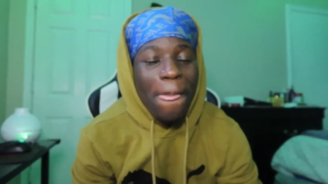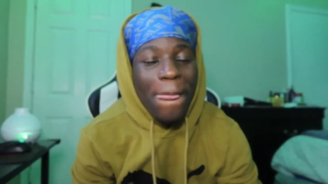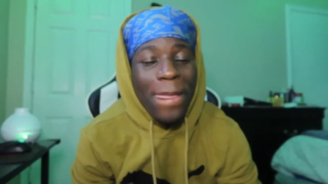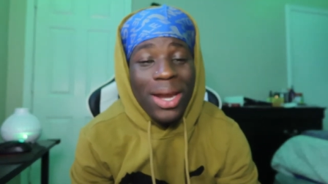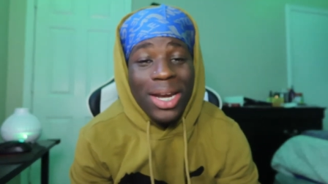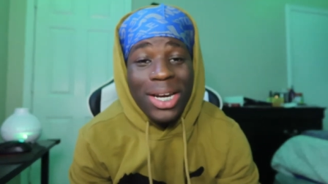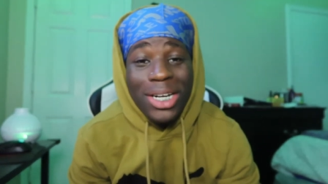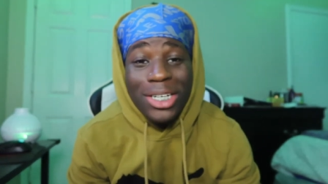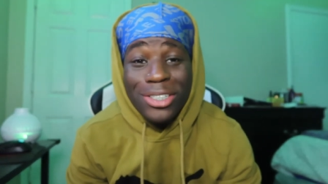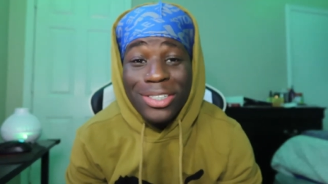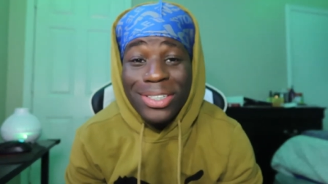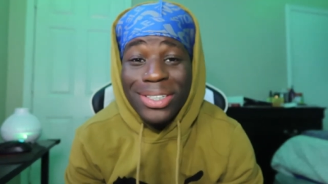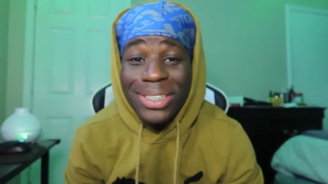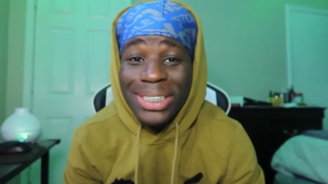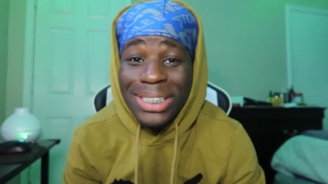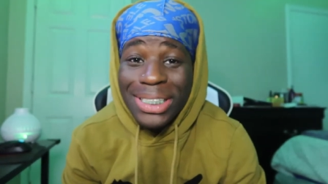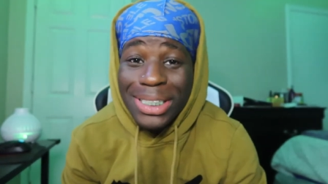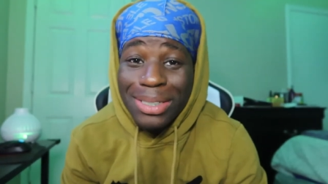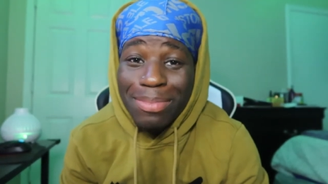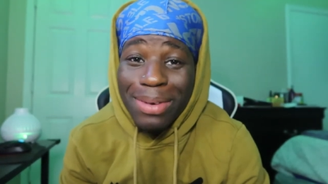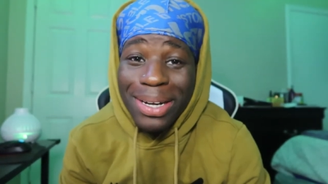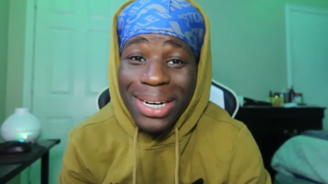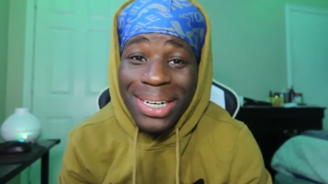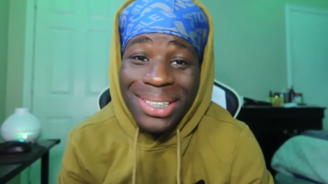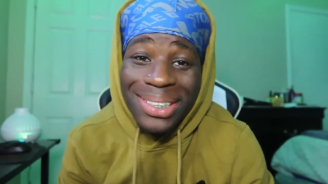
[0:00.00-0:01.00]
And as you can
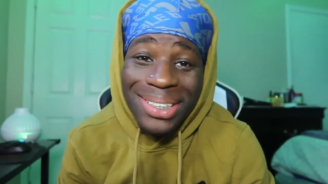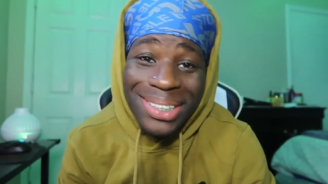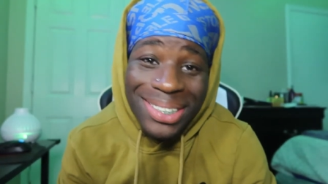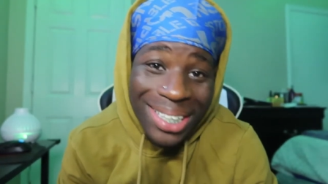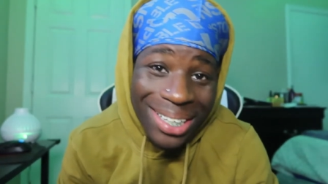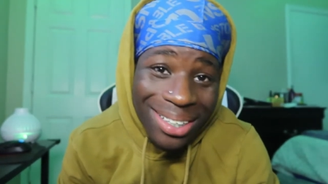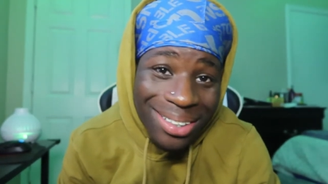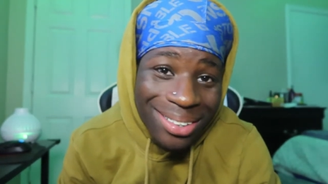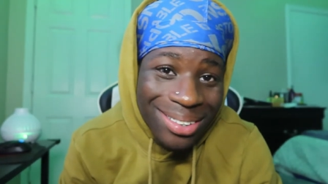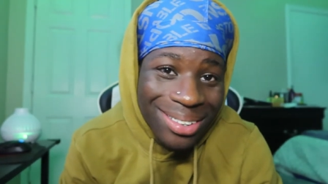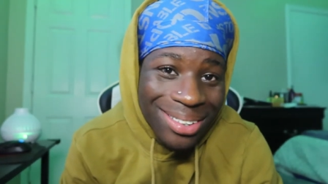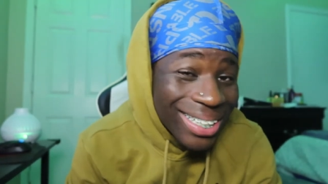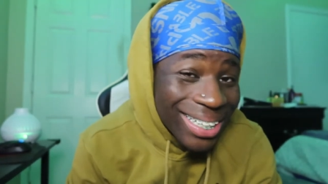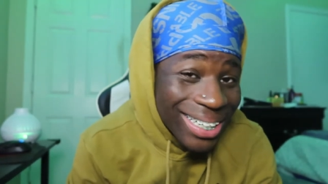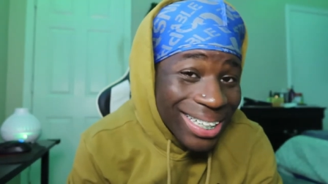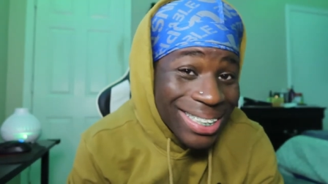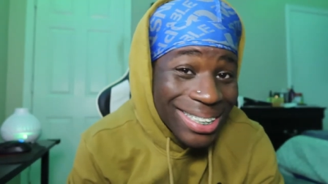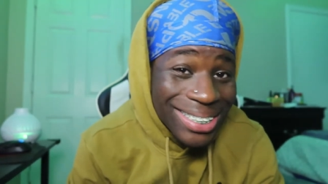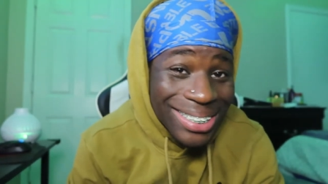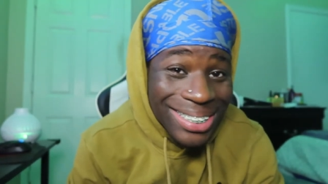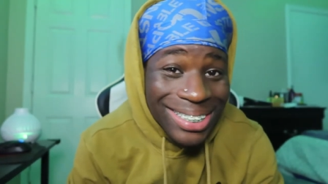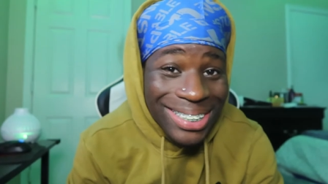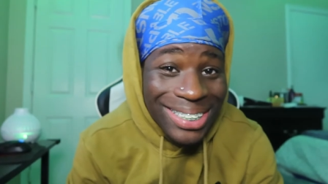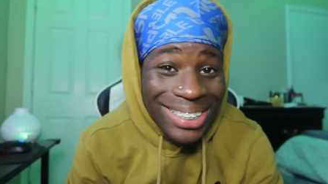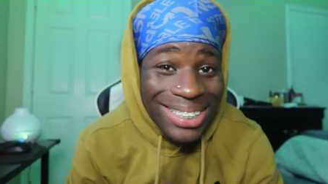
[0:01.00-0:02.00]
see by the title,
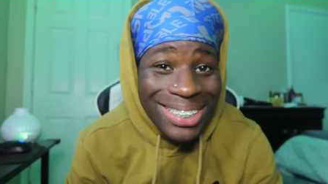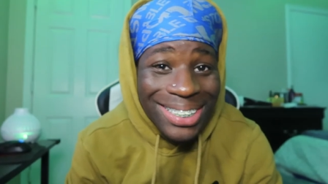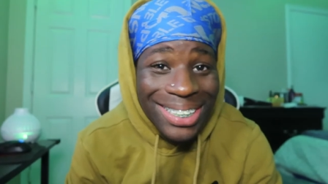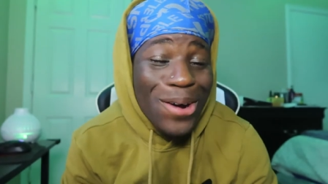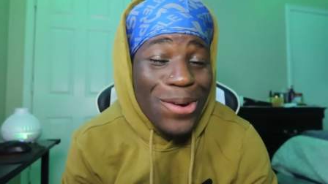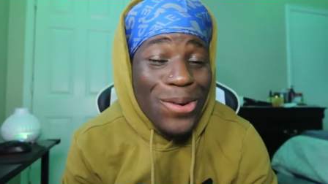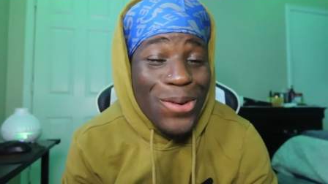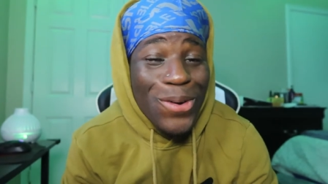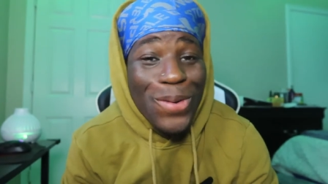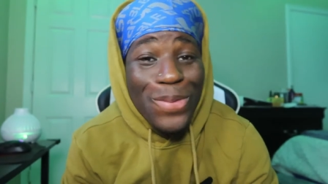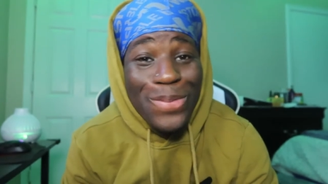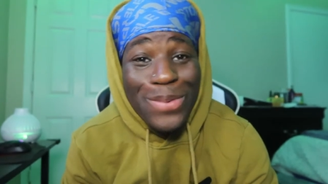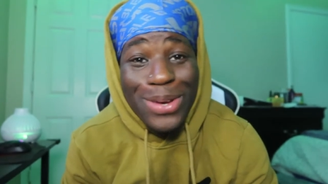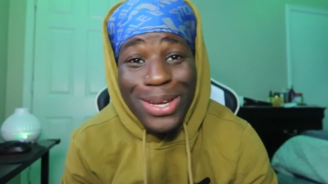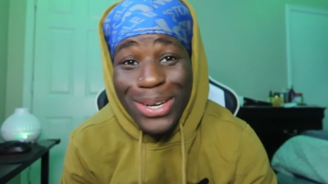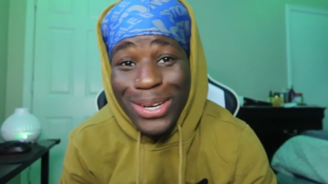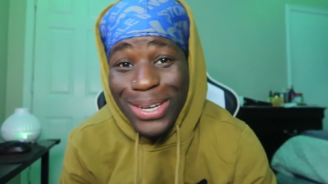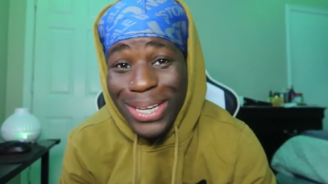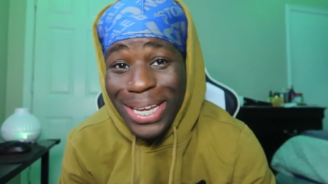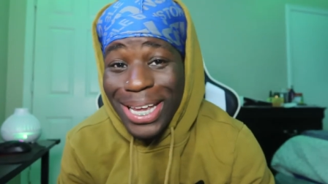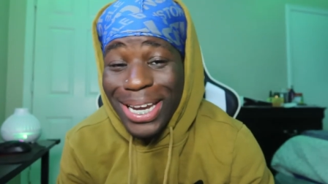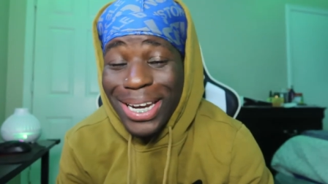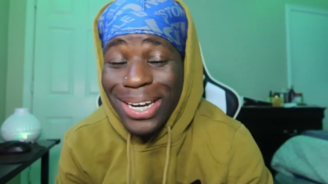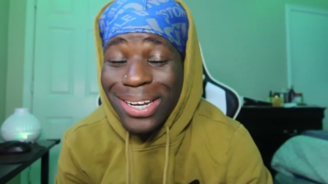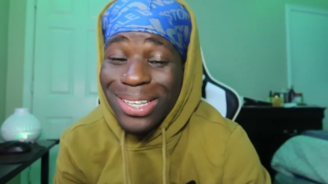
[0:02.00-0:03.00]
yes, I will be
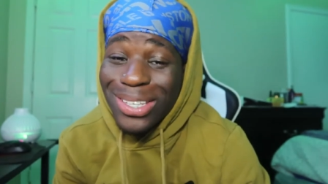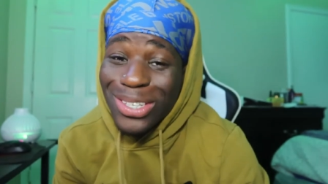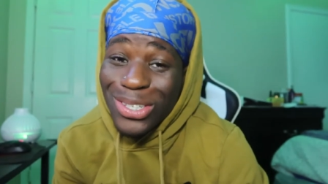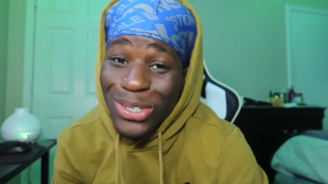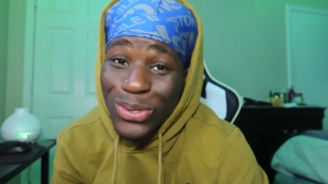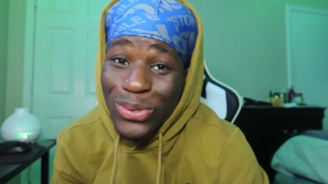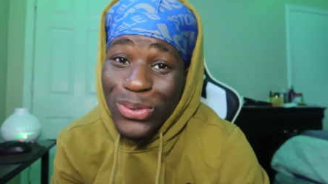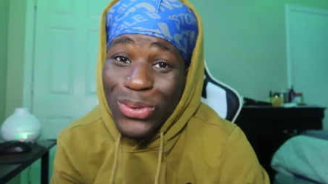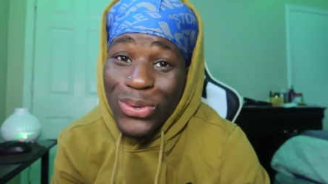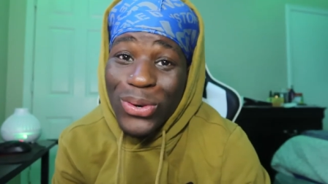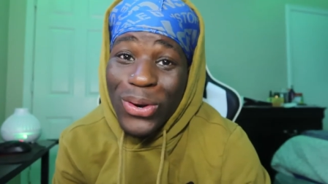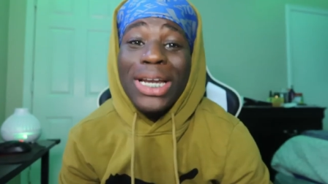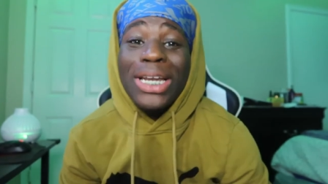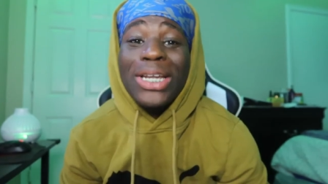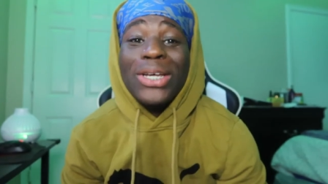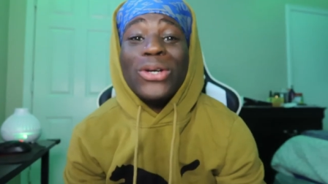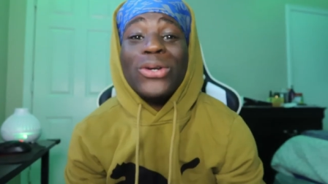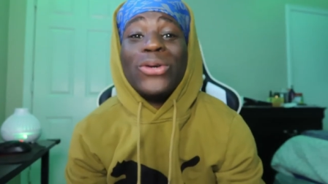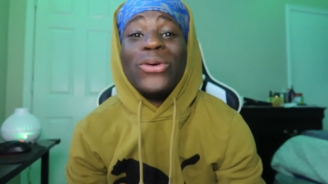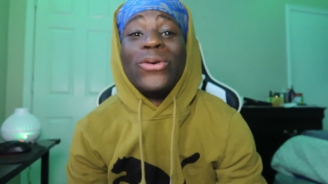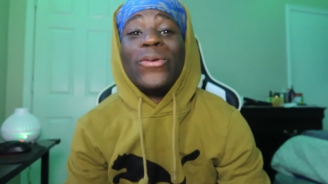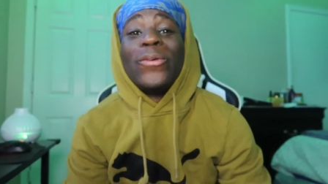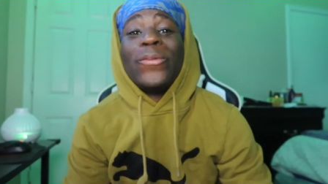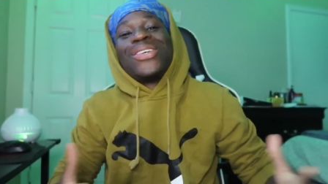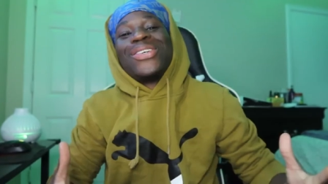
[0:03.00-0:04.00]
getting into a
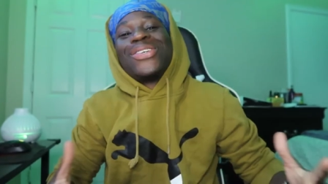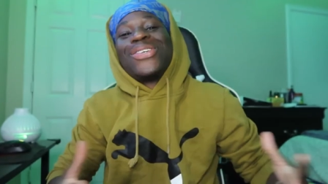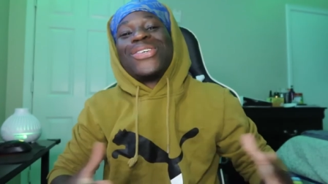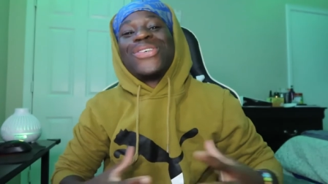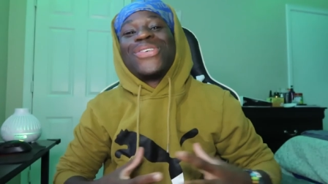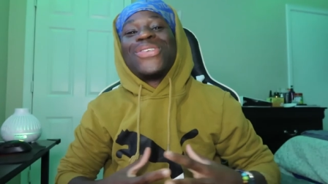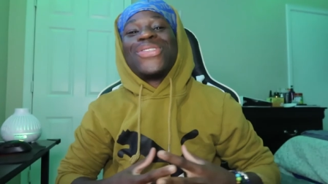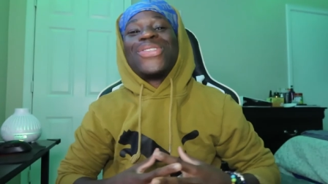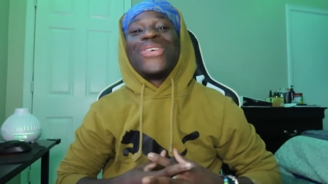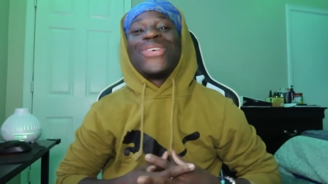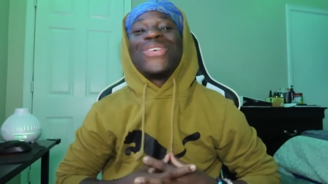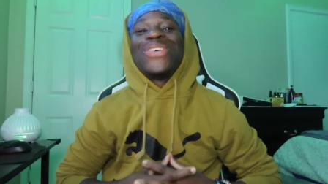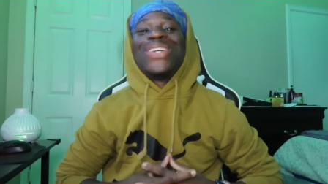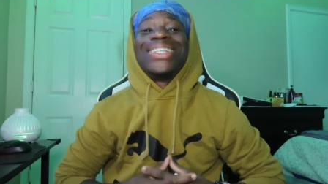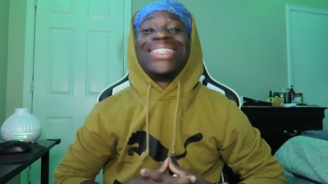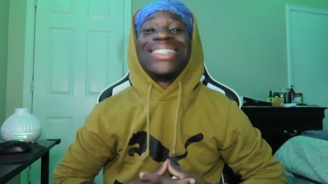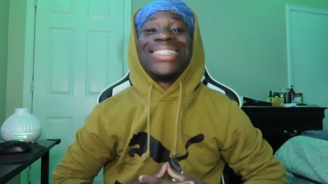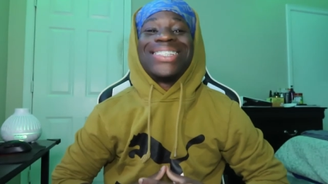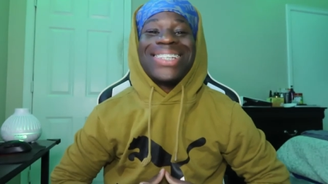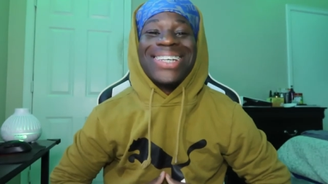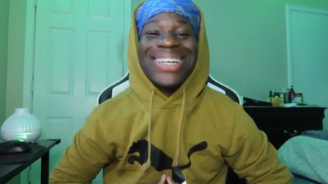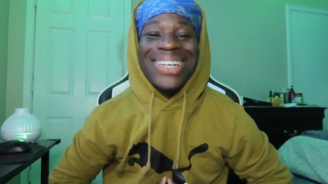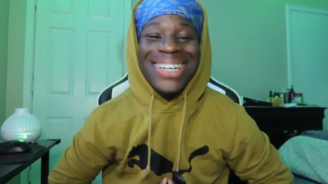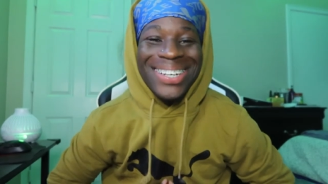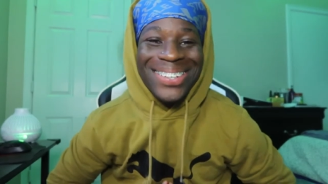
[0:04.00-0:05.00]
little story
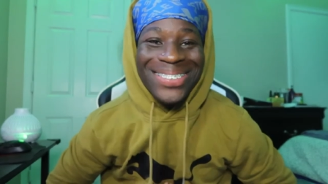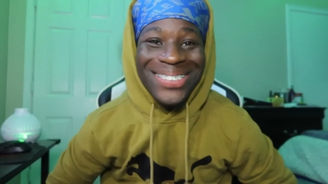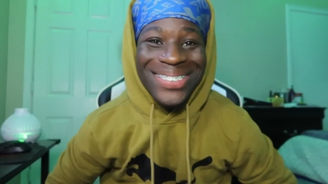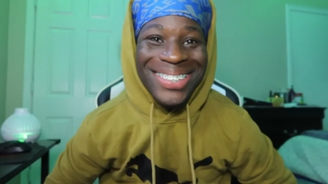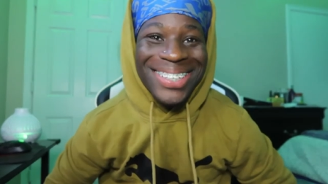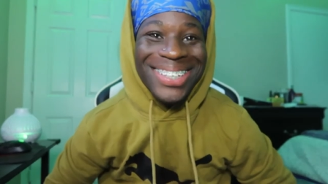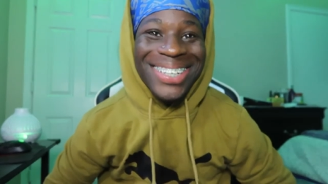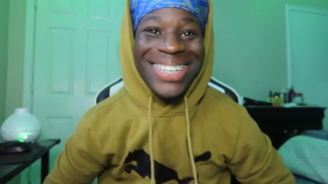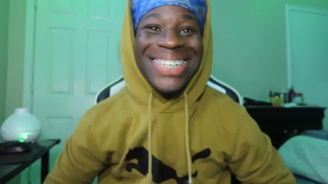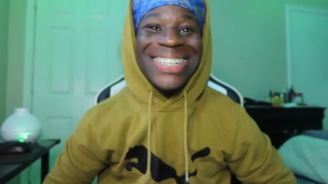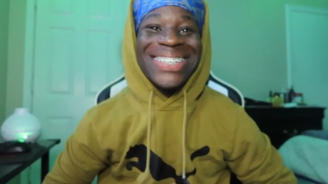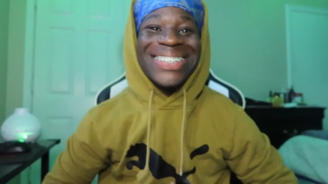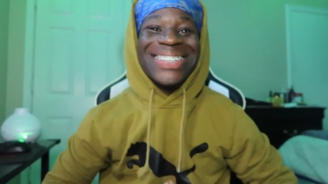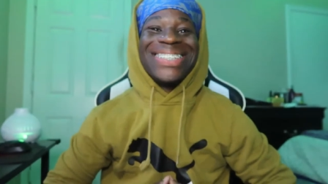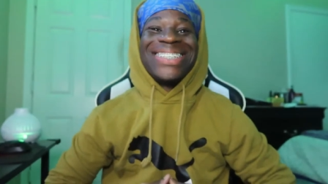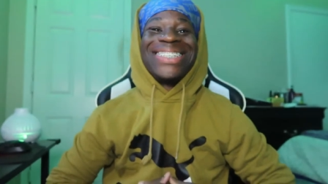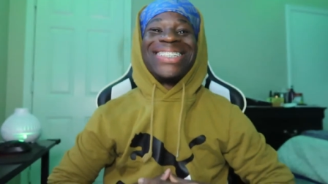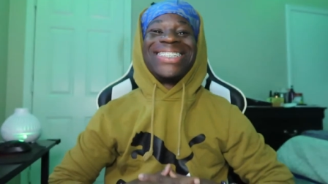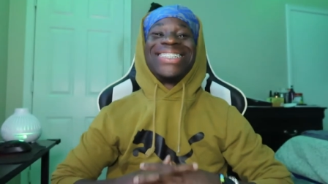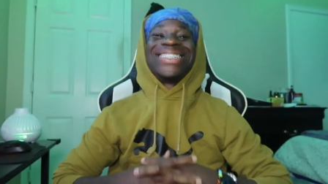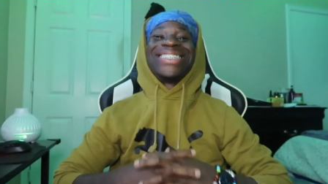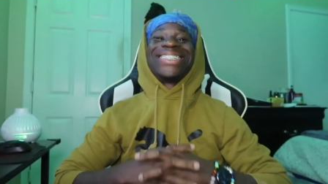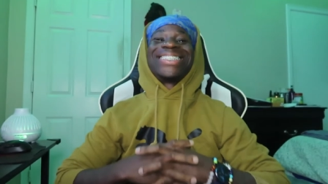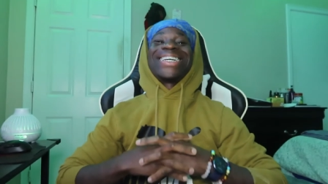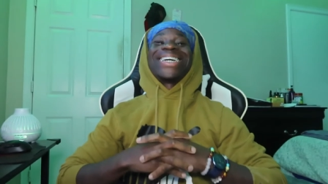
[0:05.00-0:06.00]
time You know what I'm
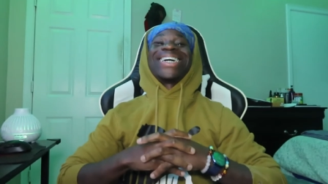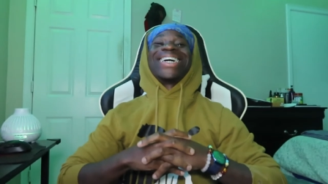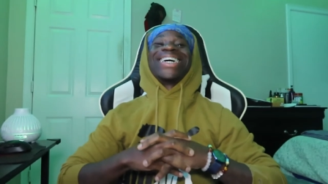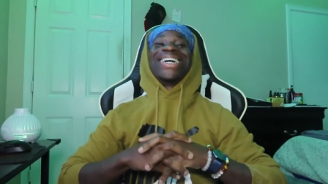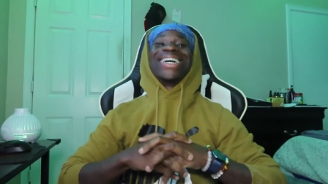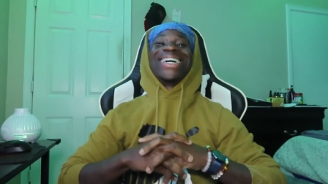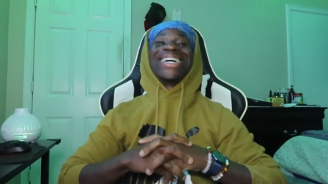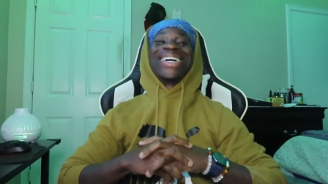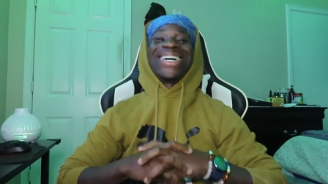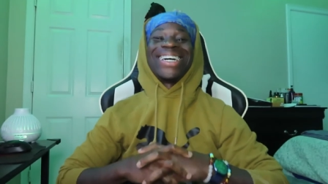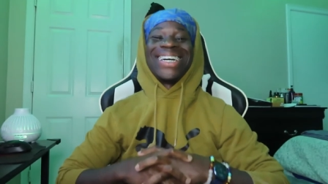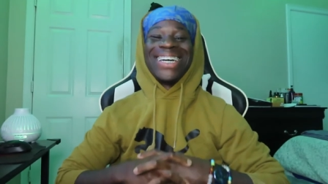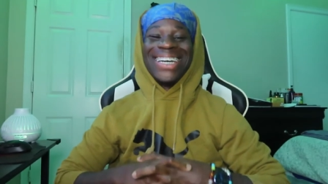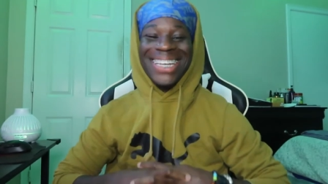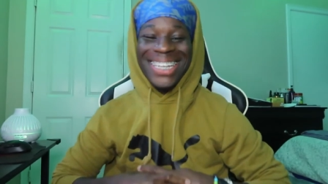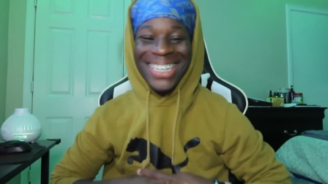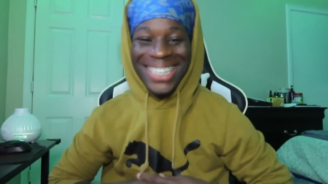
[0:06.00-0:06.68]
saying?